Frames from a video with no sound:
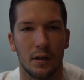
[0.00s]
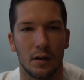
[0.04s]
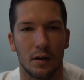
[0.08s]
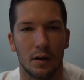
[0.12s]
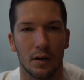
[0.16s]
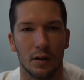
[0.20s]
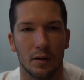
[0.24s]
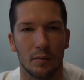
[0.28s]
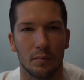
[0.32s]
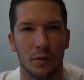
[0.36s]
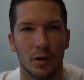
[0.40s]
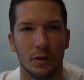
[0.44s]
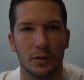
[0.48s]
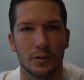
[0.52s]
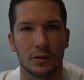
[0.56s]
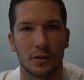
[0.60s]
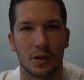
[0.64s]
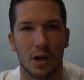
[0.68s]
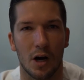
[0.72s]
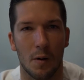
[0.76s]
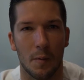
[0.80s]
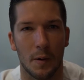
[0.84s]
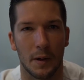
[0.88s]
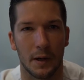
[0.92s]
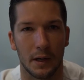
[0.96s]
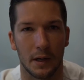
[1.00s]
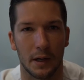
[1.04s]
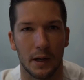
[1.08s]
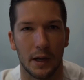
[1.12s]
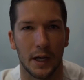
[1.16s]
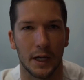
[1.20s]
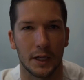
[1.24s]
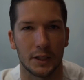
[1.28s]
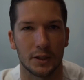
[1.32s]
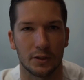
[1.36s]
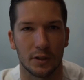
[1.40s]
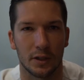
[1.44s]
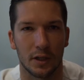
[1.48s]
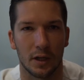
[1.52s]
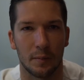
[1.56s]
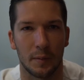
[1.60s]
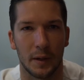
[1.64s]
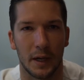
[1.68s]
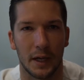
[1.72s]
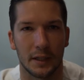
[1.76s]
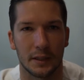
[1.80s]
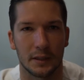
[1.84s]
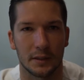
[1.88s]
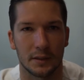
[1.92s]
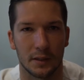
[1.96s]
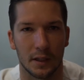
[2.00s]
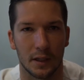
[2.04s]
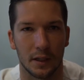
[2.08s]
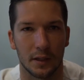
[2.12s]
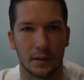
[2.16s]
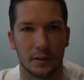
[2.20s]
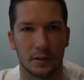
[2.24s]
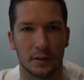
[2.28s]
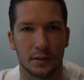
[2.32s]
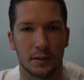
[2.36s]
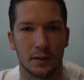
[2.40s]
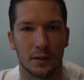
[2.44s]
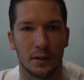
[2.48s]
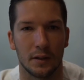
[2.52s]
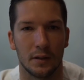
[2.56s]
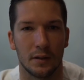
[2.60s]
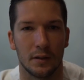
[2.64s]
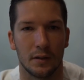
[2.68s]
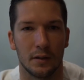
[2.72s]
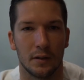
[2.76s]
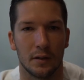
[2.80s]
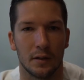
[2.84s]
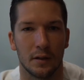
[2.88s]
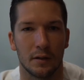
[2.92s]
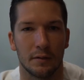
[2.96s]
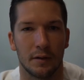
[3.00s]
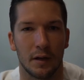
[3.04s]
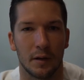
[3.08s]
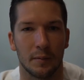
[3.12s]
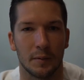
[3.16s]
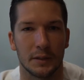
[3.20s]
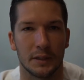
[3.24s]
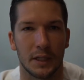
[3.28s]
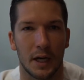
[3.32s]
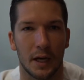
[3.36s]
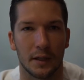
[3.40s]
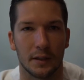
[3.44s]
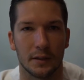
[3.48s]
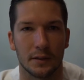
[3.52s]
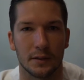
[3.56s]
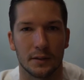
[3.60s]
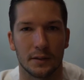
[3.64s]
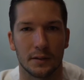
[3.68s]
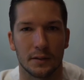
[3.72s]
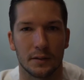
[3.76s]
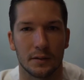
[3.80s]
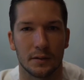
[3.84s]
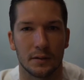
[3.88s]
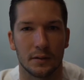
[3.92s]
are the most common extrahepatic signs of hepatitis,